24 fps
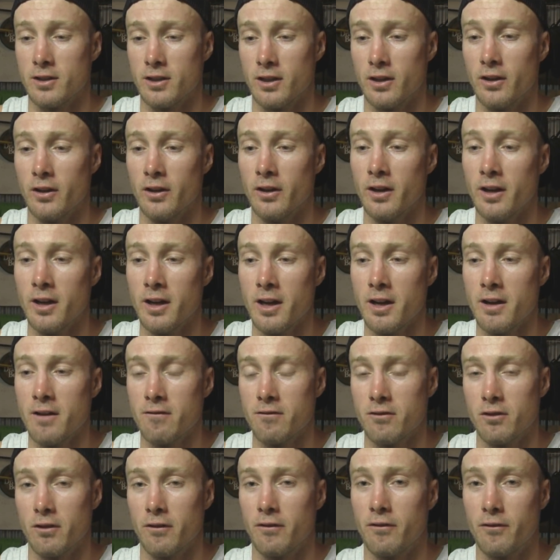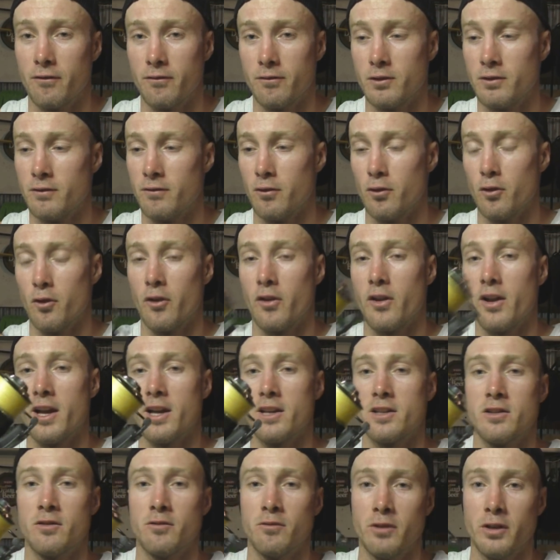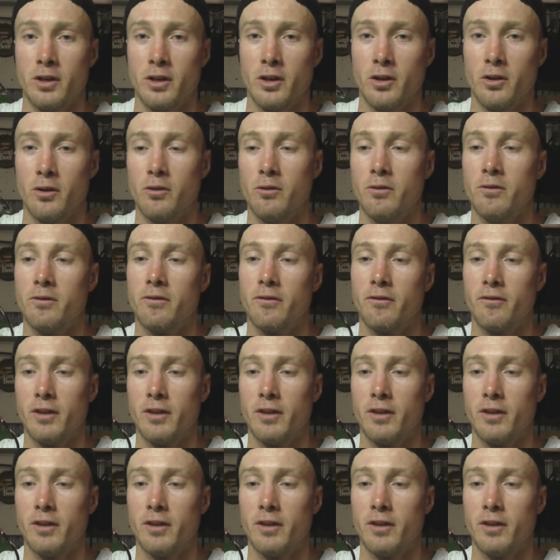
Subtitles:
So for a 4,000 reel,